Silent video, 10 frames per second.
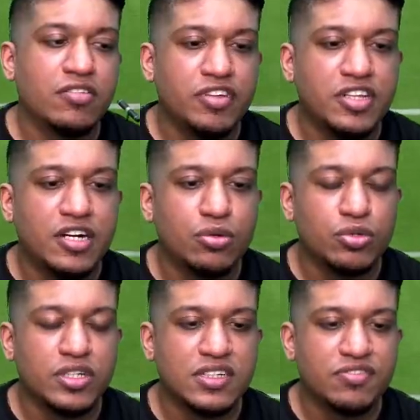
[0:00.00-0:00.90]
with that
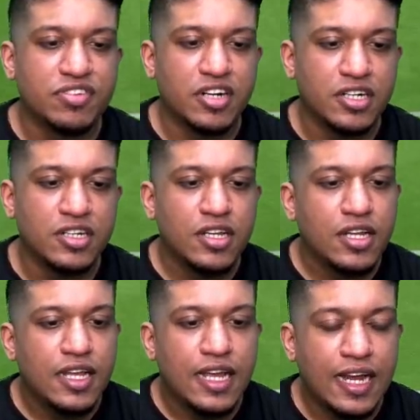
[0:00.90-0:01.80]
Nunes up front.
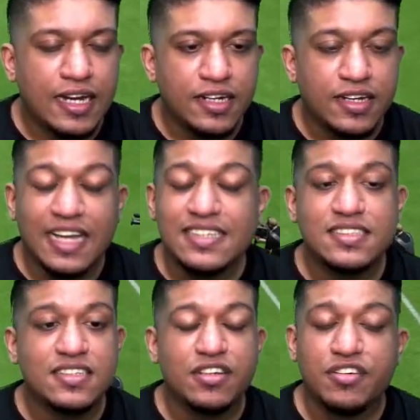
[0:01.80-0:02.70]
And
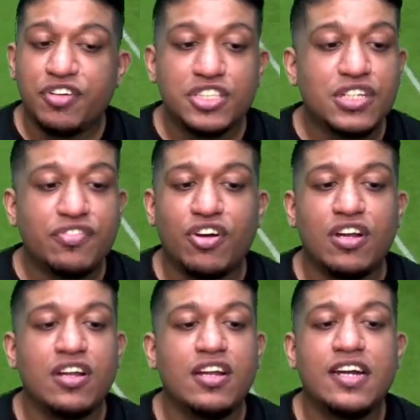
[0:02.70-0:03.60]
guys, first of
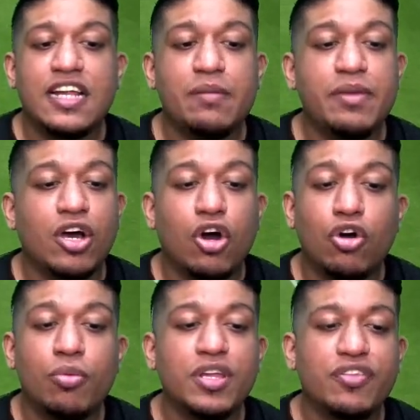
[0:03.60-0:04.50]
all, tell me
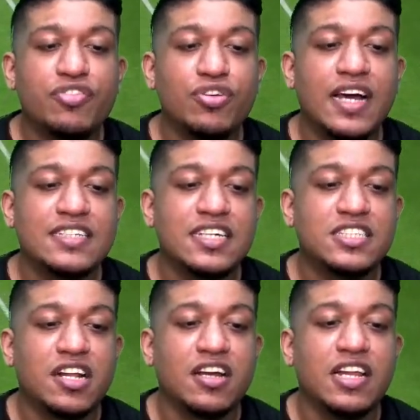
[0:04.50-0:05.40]
how many of you guys are
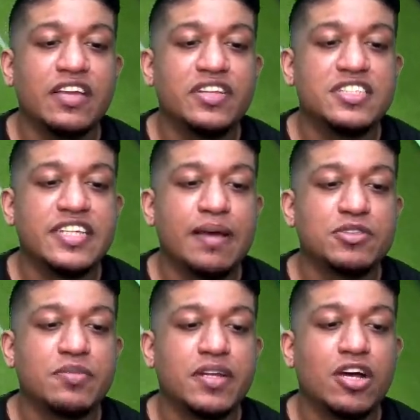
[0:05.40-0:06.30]
struggling with
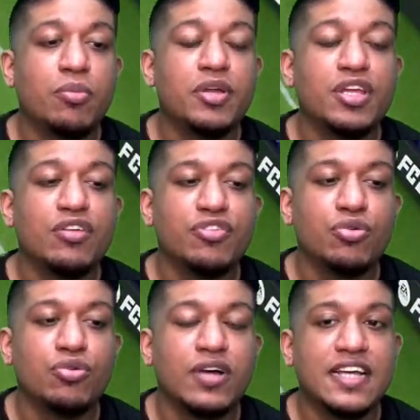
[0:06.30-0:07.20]
champs, man. How many of
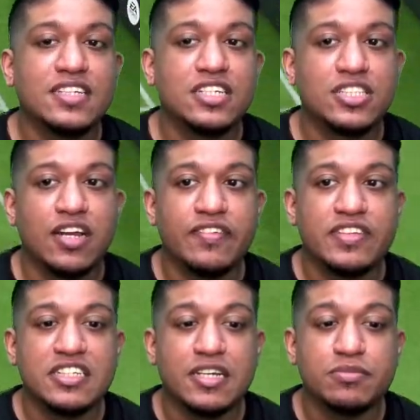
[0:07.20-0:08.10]
you guys are struggling
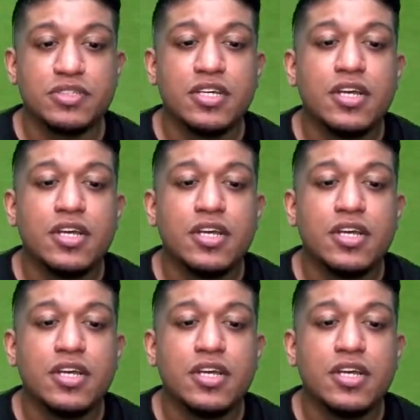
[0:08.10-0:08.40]
with the champs?